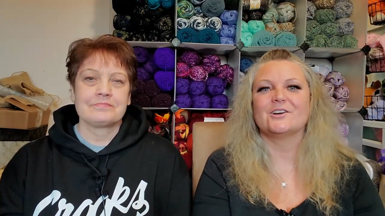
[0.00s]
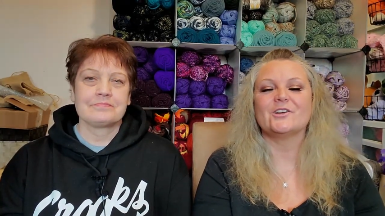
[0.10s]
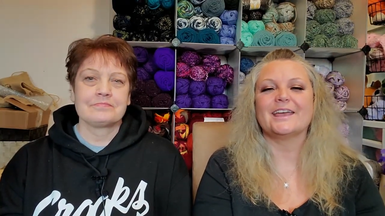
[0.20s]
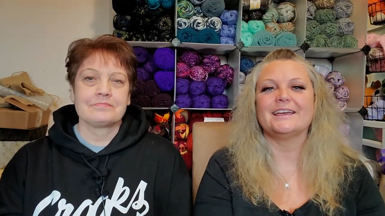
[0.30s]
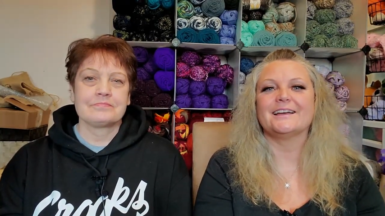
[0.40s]

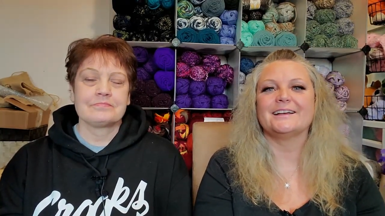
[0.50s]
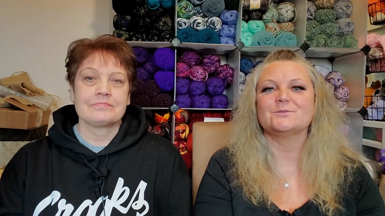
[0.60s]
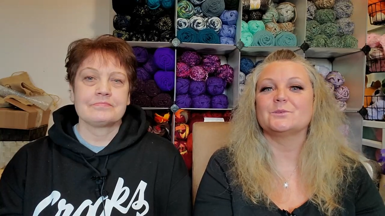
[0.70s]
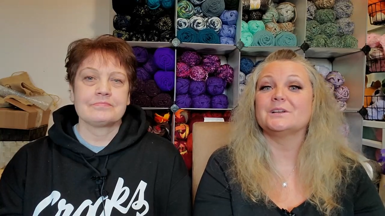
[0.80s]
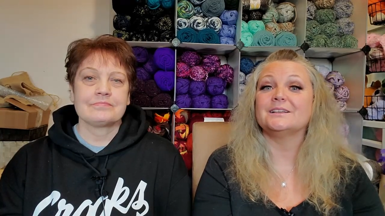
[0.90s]
Speaker 1: okay,
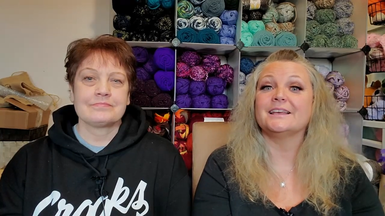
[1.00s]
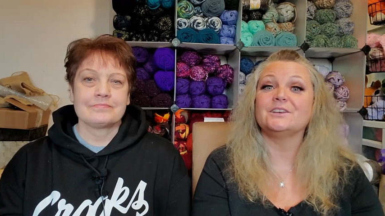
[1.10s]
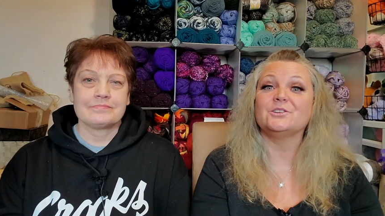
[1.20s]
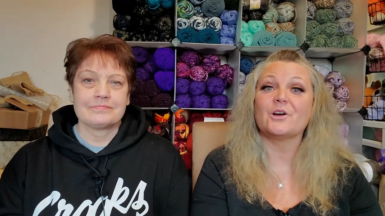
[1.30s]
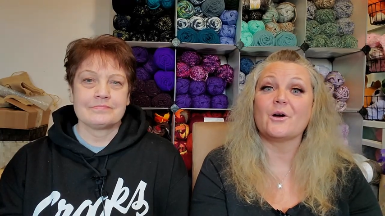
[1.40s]
guys, we're gonna
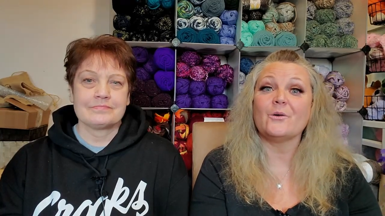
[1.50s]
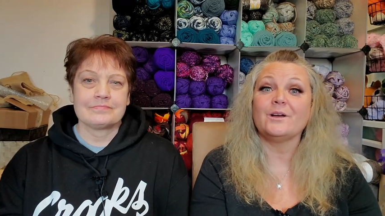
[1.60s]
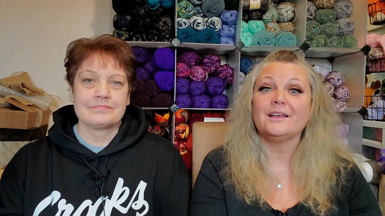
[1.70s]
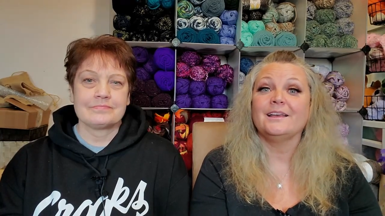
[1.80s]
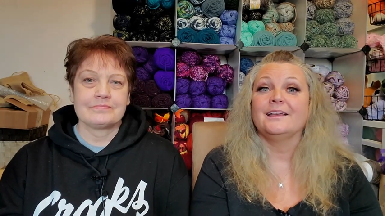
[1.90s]
let you
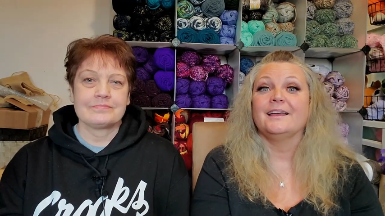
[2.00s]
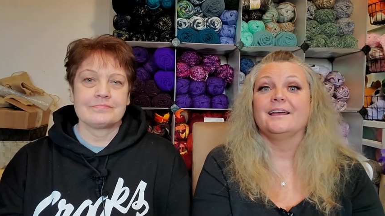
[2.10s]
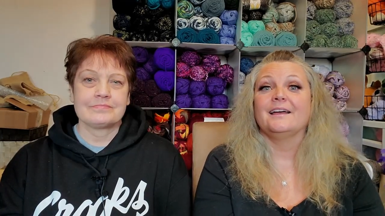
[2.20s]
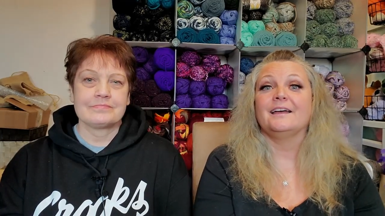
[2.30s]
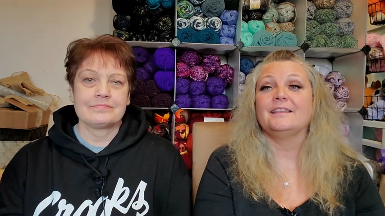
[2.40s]
go,
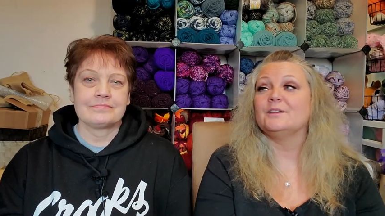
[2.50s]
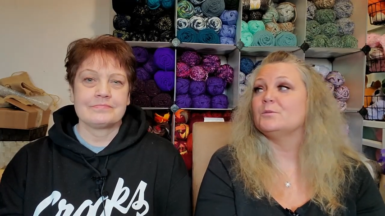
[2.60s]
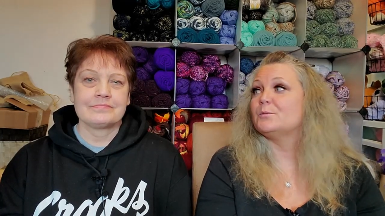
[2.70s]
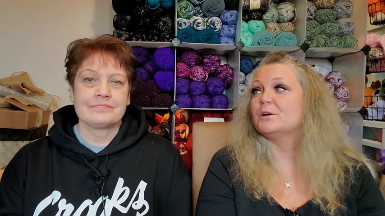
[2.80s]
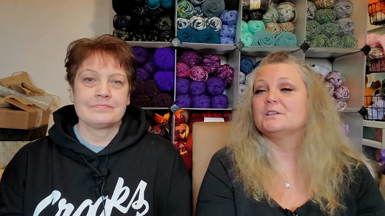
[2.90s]
and then
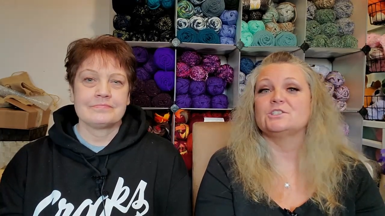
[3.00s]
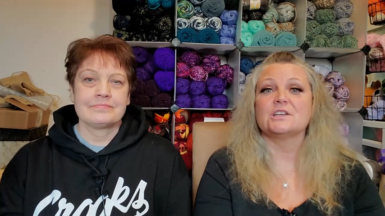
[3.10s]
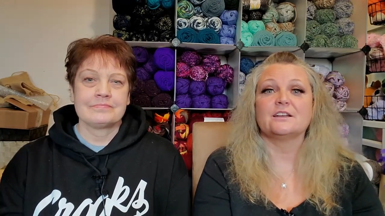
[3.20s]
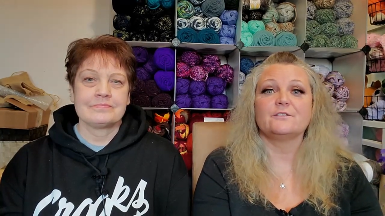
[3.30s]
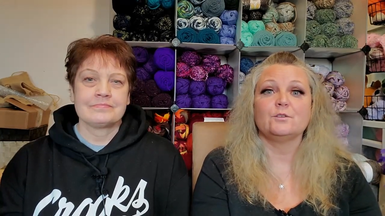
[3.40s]
we'll probably
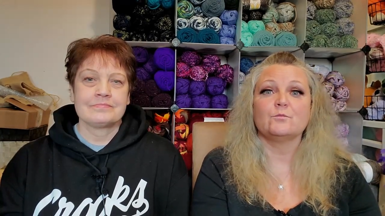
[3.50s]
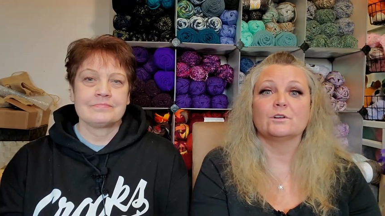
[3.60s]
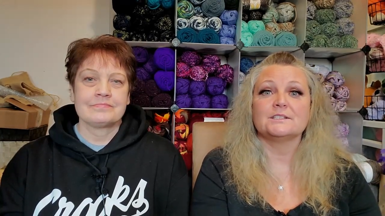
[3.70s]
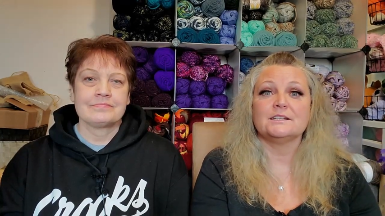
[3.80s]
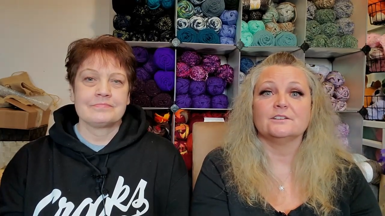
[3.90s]
shed a few
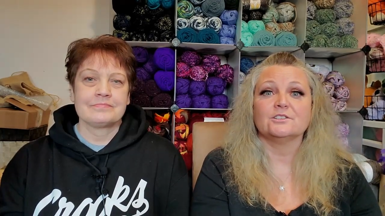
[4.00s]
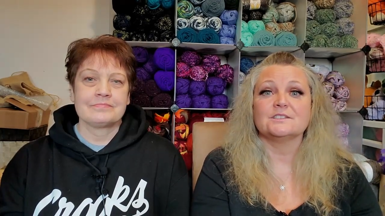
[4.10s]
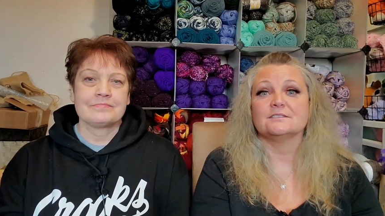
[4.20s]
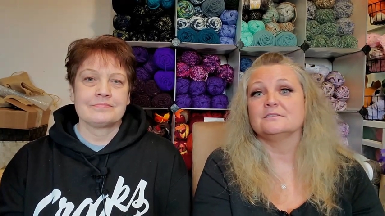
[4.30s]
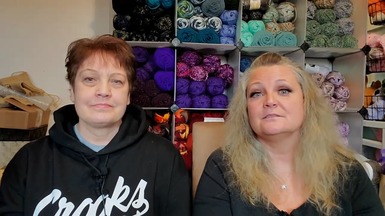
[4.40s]
more
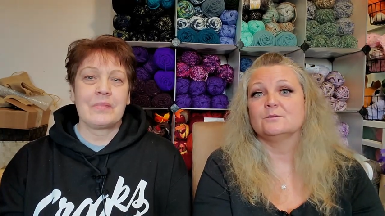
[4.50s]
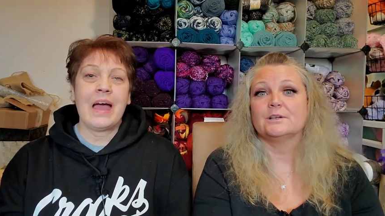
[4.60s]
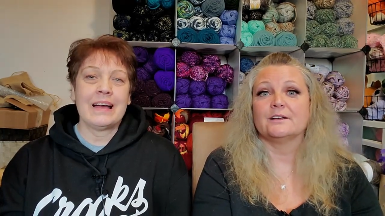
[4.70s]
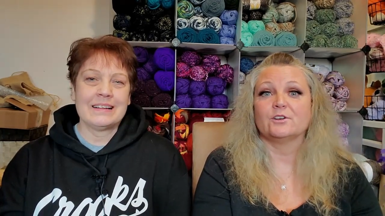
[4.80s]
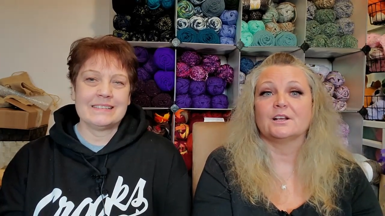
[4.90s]
tears and
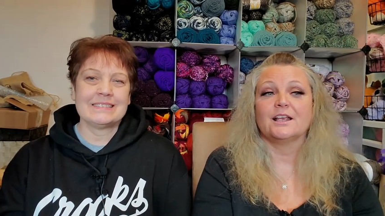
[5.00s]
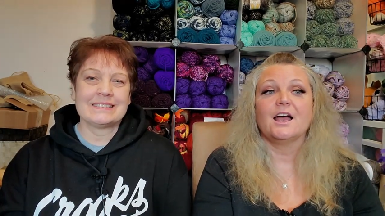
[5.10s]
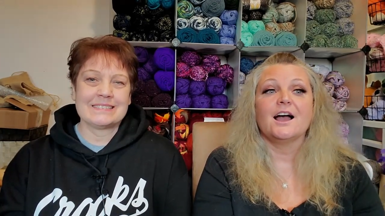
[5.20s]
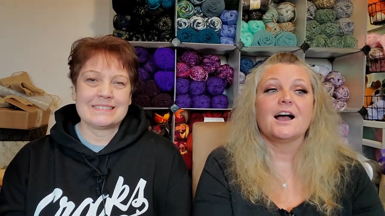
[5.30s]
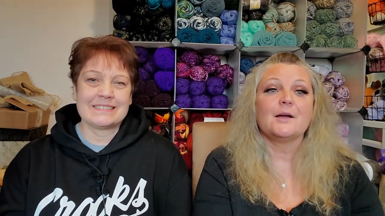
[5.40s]
whatever.
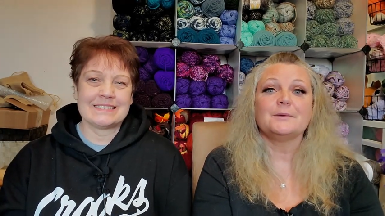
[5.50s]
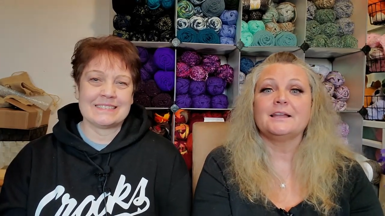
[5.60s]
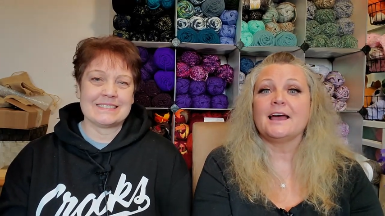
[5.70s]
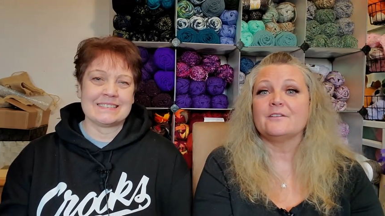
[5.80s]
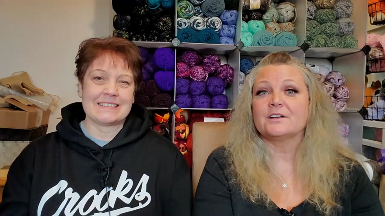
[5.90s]
I'm
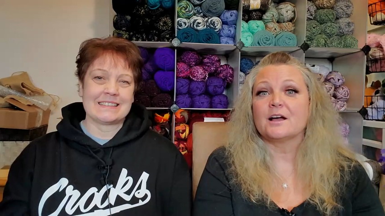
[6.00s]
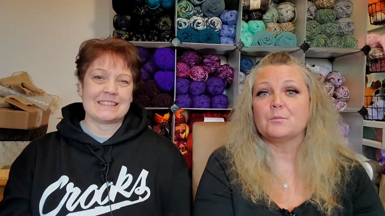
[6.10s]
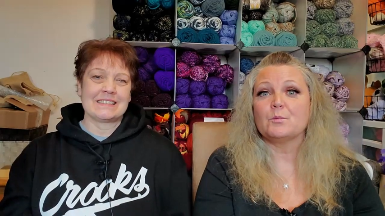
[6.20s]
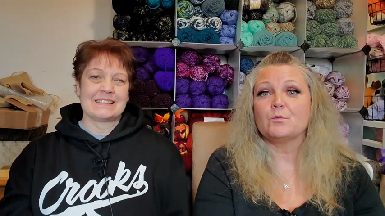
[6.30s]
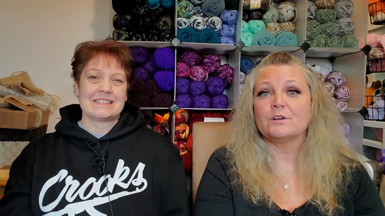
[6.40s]
gonna have a
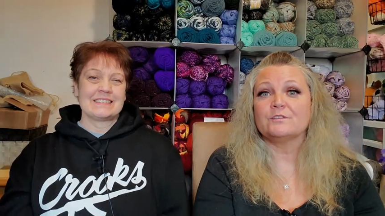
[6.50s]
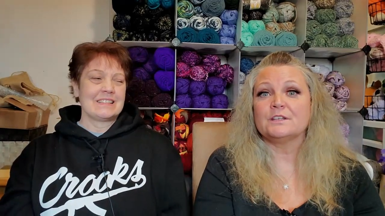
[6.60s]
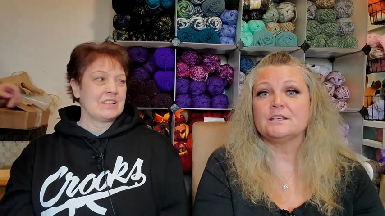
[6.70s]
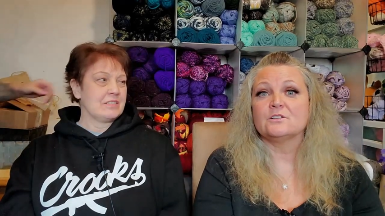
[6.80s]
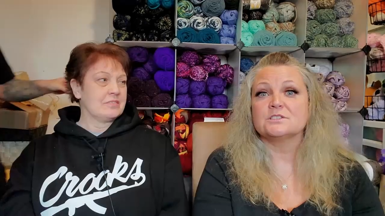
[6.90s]
couple more
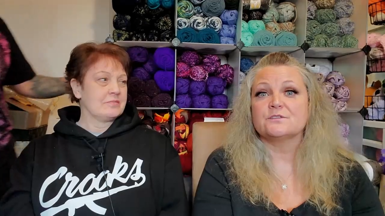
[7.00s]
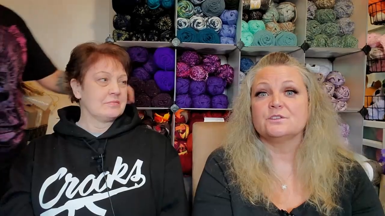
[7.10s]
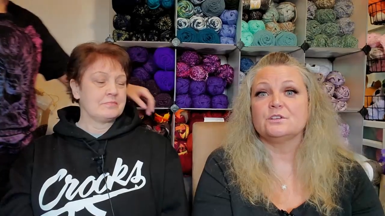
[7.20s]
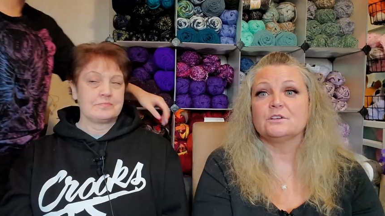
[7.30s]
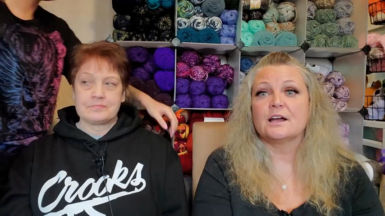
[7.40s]
videos
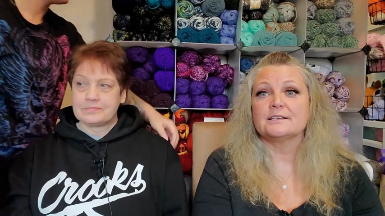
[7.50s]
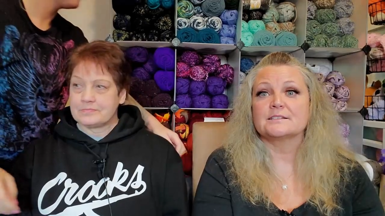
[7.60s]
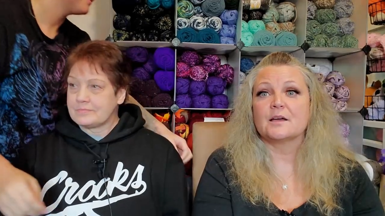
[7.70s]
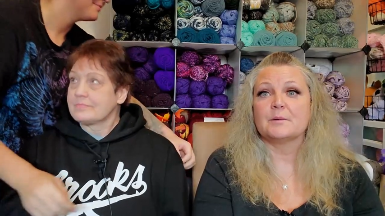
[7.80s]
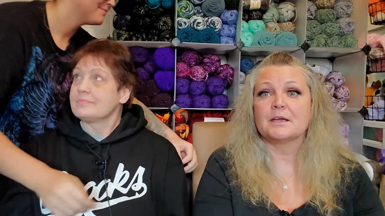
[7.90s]
for you
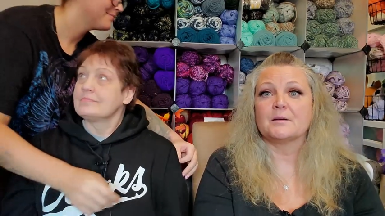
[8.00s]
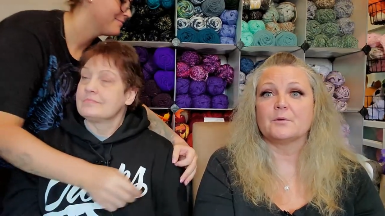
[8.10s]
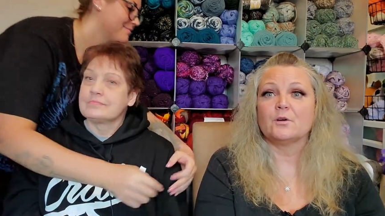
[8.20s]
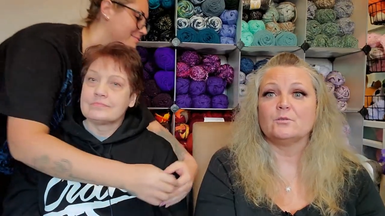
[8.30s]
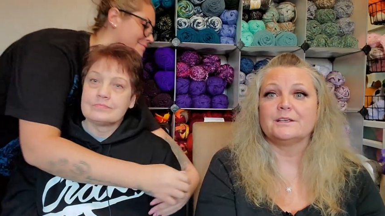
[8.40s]
guys coming up.
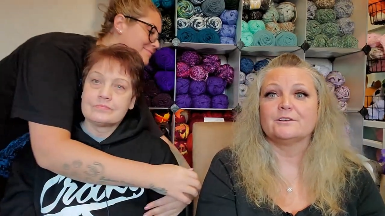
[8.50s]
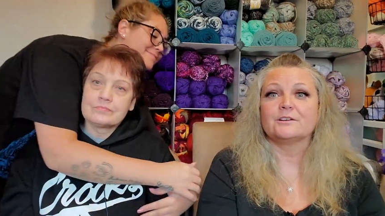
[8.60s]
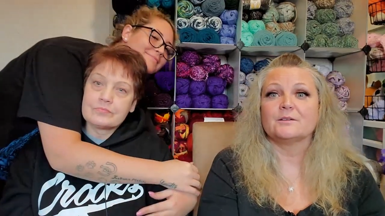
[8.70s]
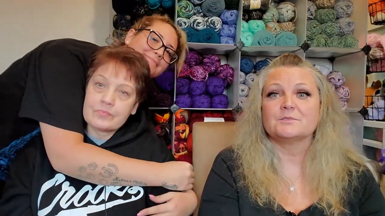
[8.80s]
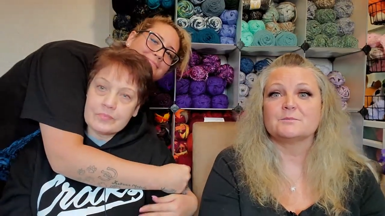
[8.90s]
Oh, here
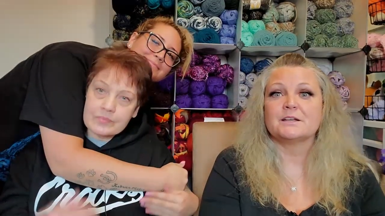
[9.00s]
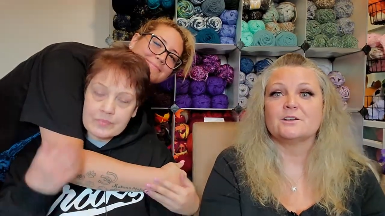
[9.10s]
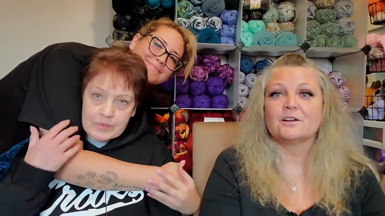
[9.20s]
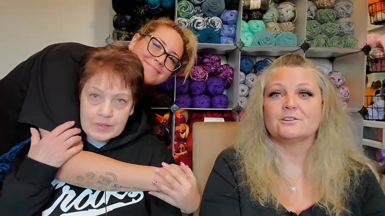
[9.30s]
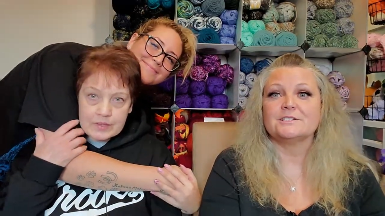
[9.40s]
comes my daughter